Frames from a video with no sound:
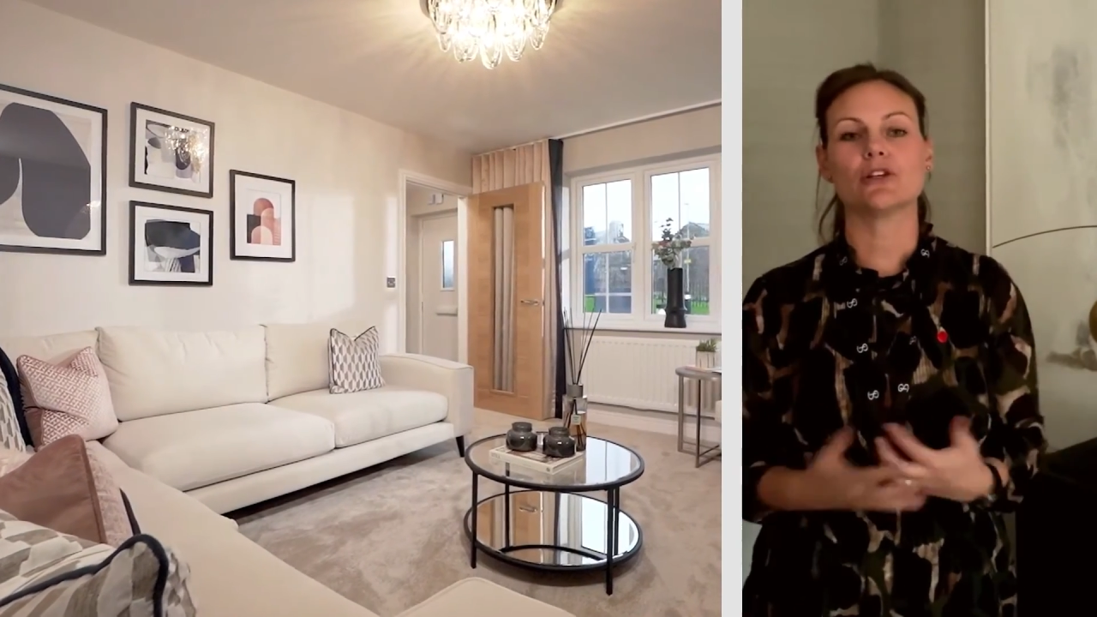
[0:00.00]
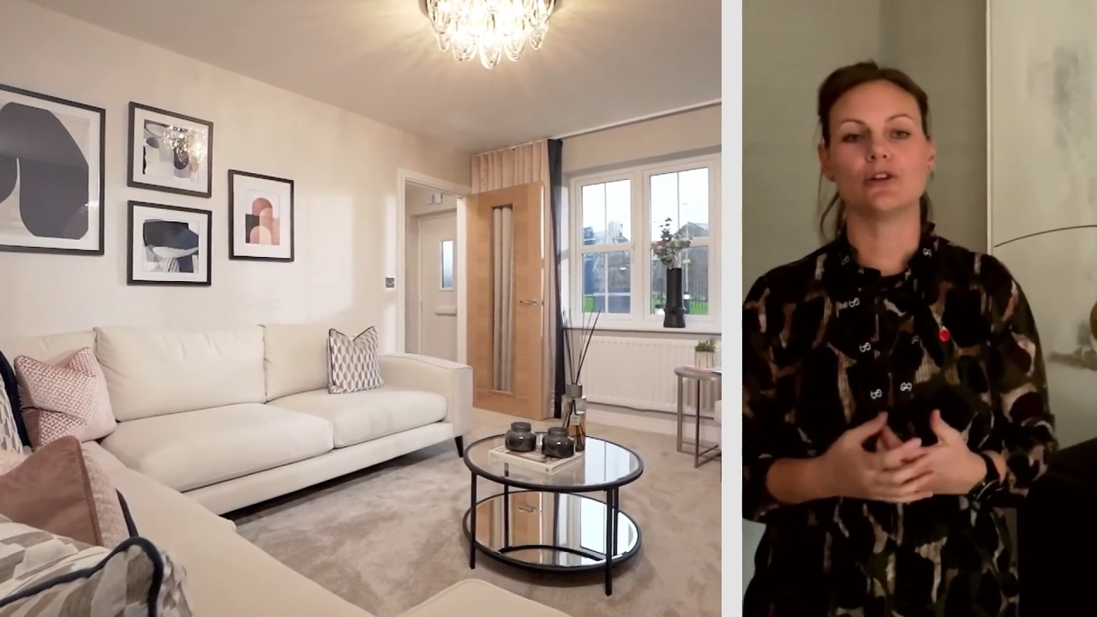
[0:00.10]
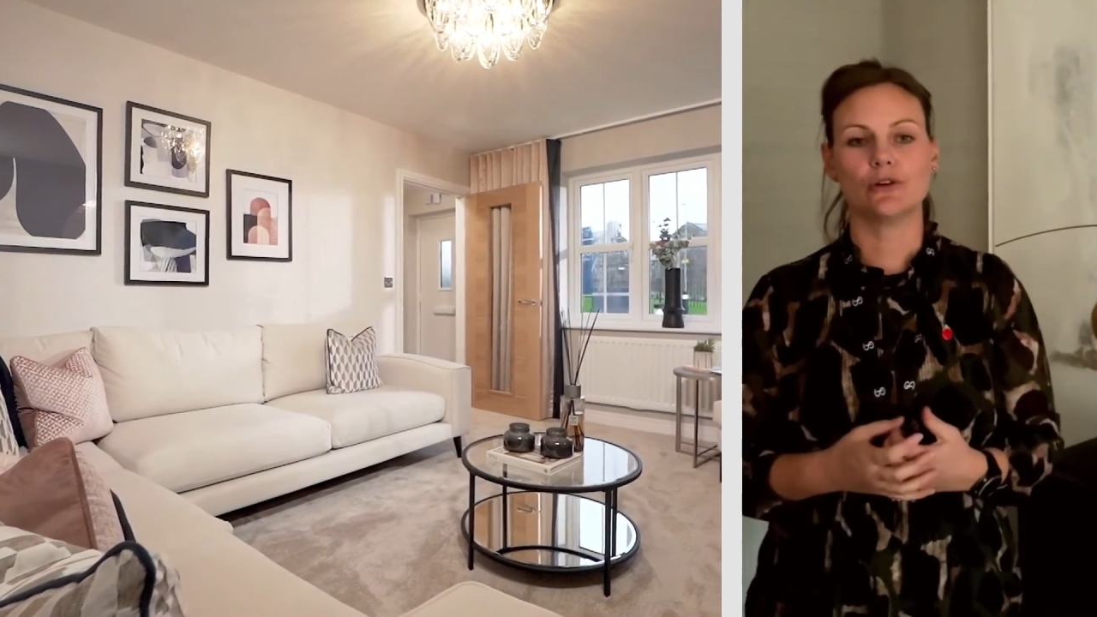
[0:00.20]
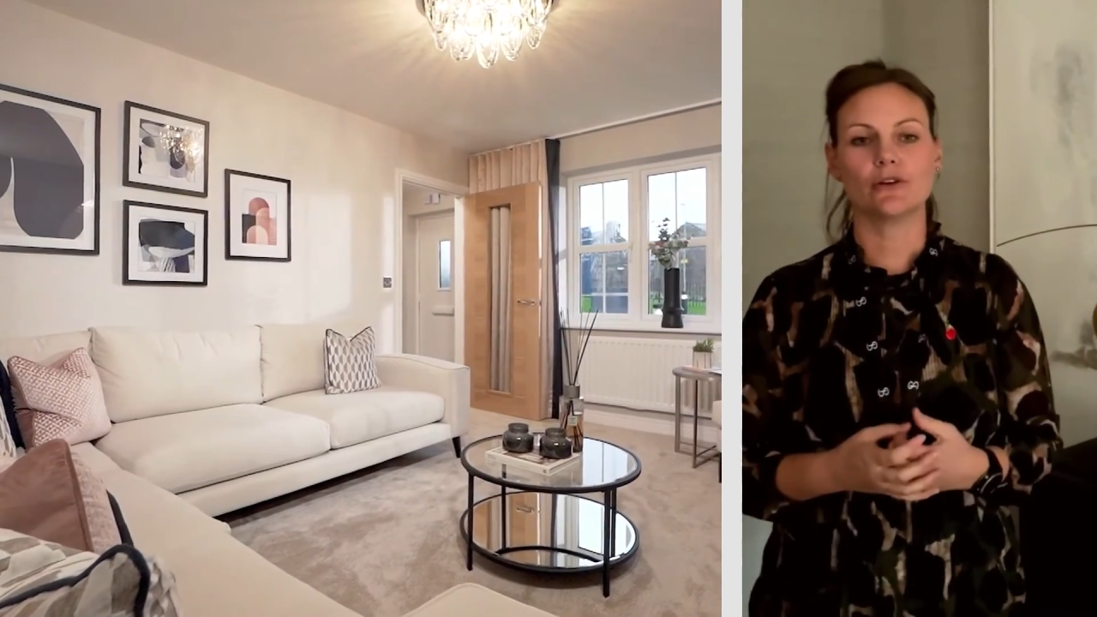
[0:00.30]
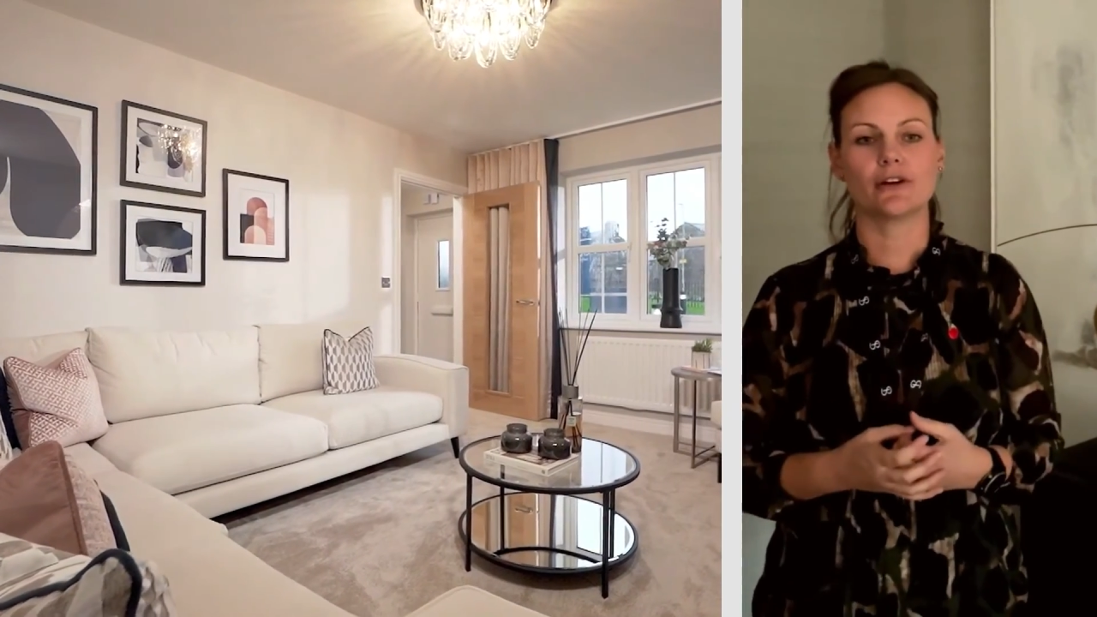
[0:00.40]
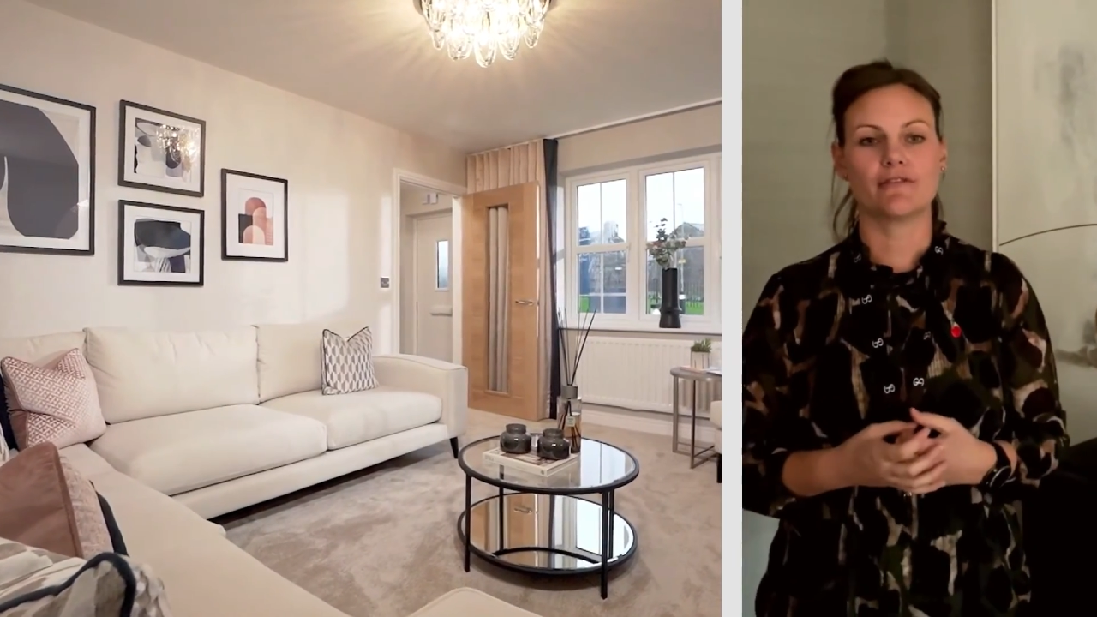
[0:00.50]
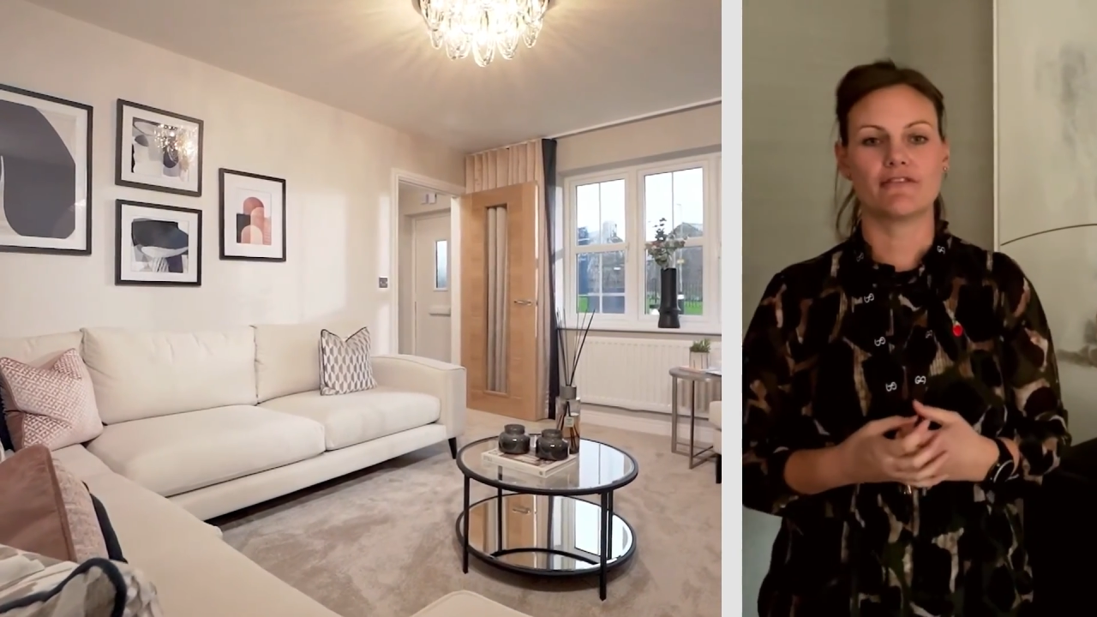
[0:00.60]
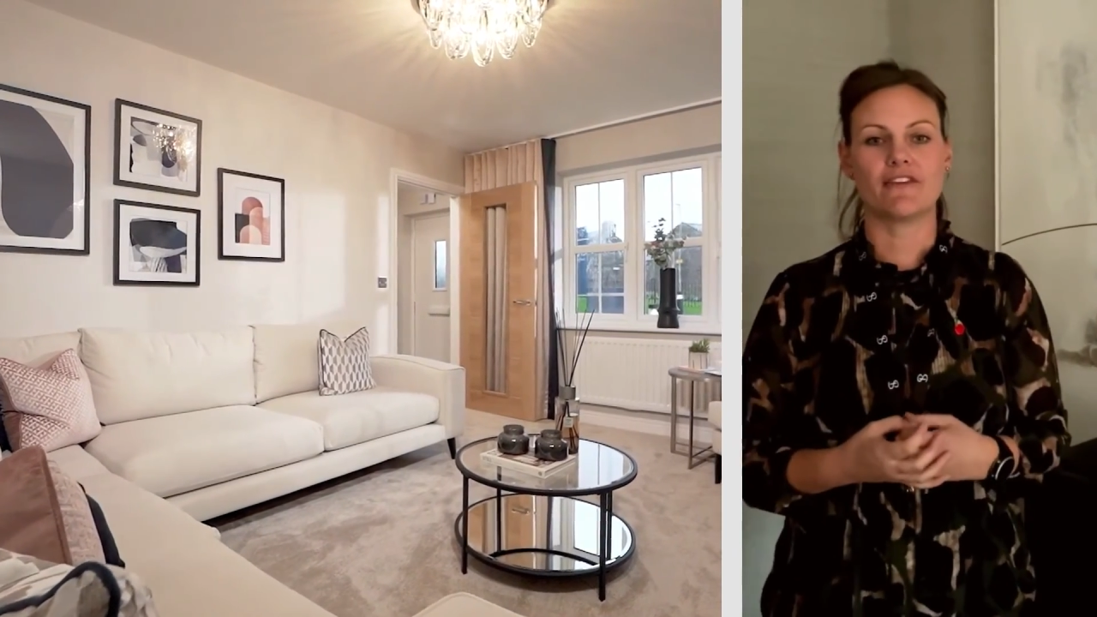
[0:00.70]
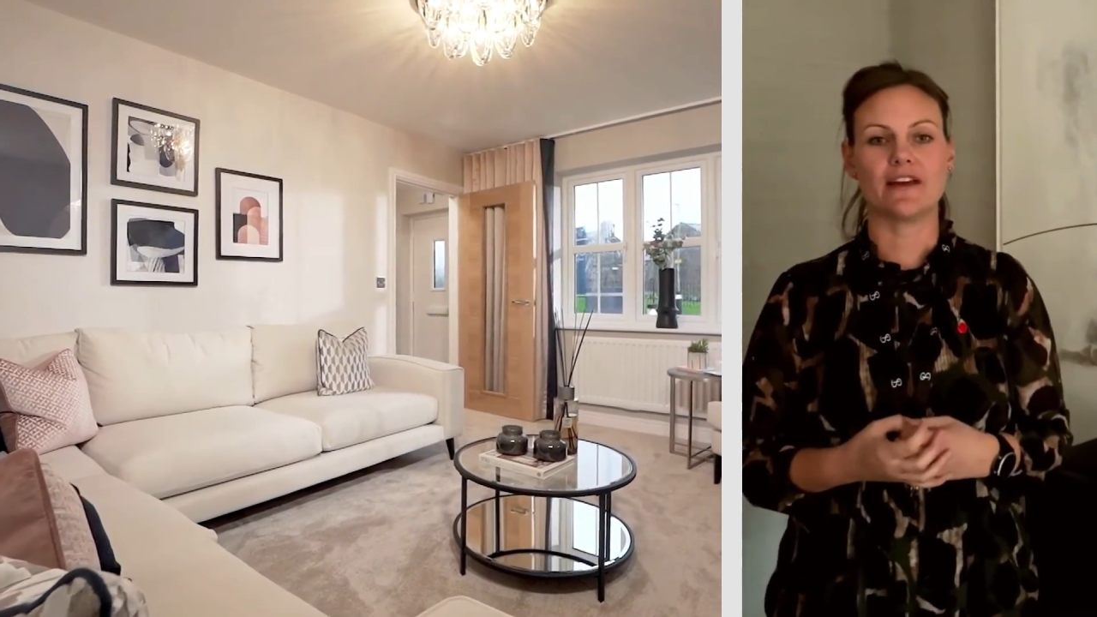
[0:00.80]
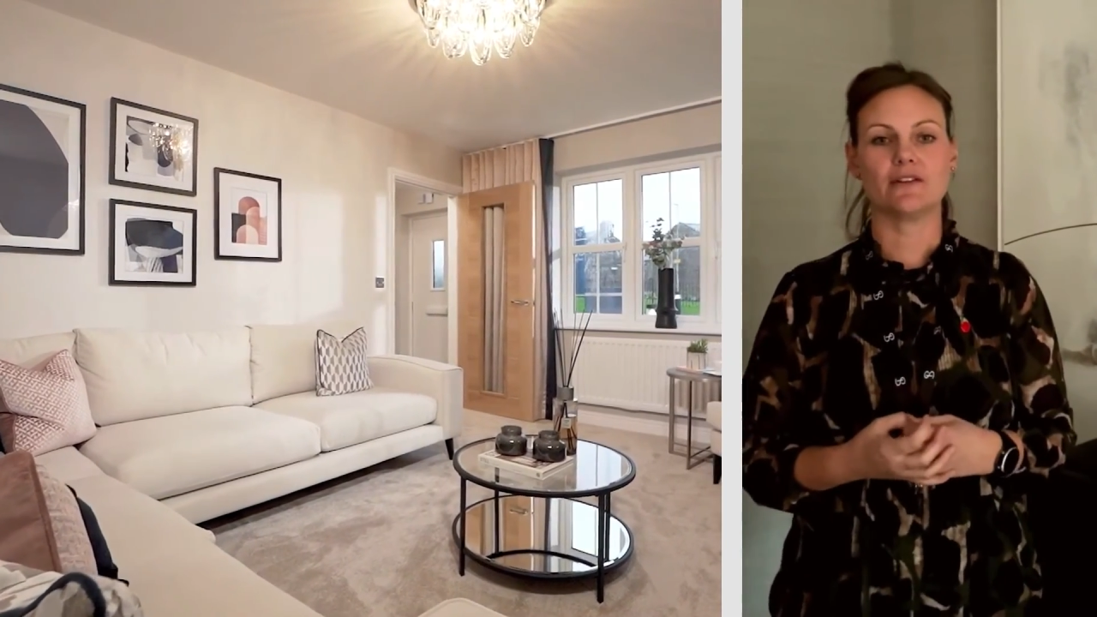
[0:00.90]
look and
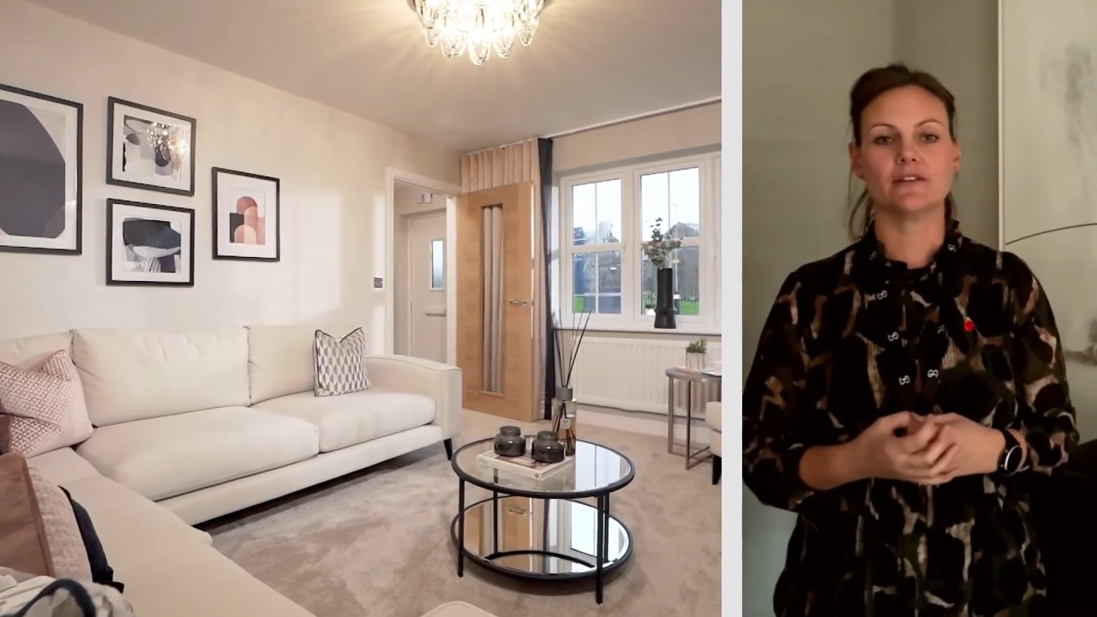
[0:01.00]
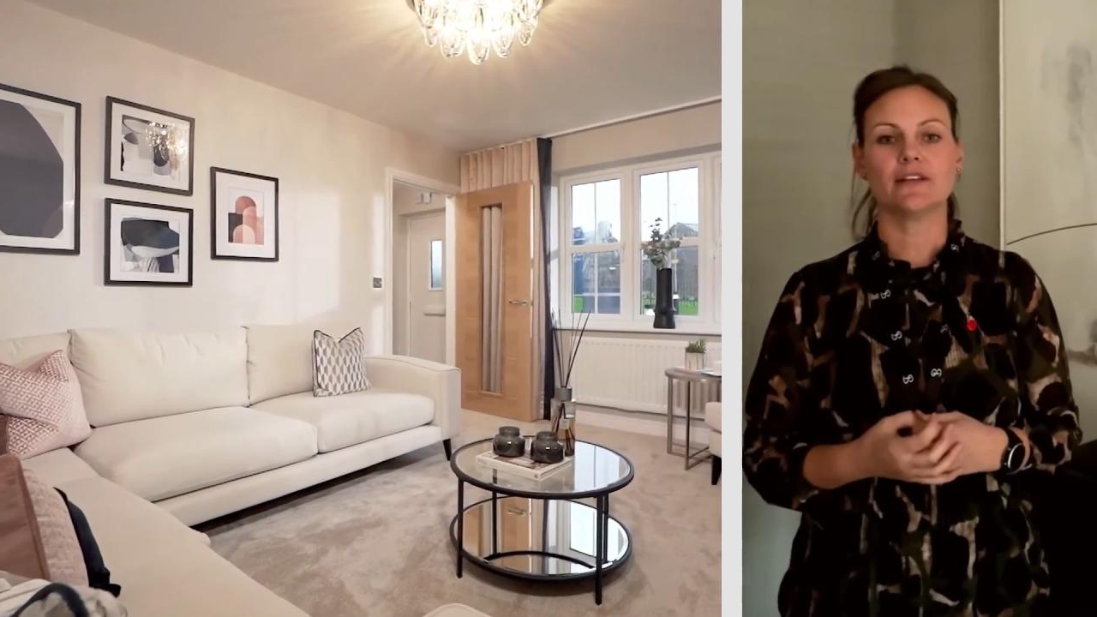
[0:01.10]
feel